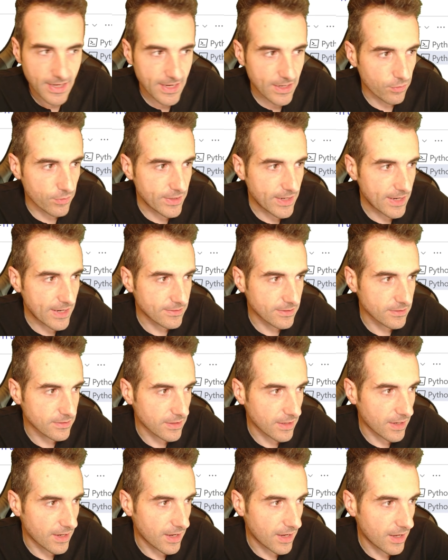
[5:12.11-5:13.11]
I created
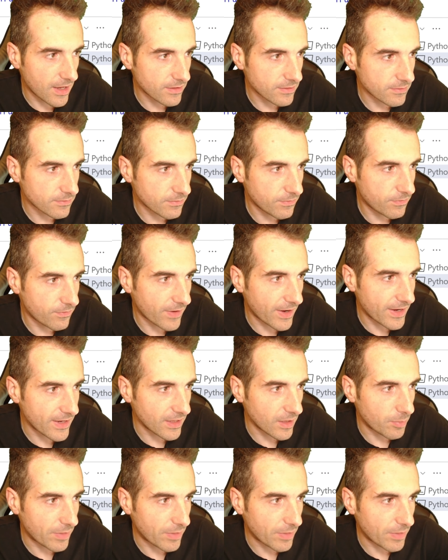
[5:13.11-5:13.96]
a file,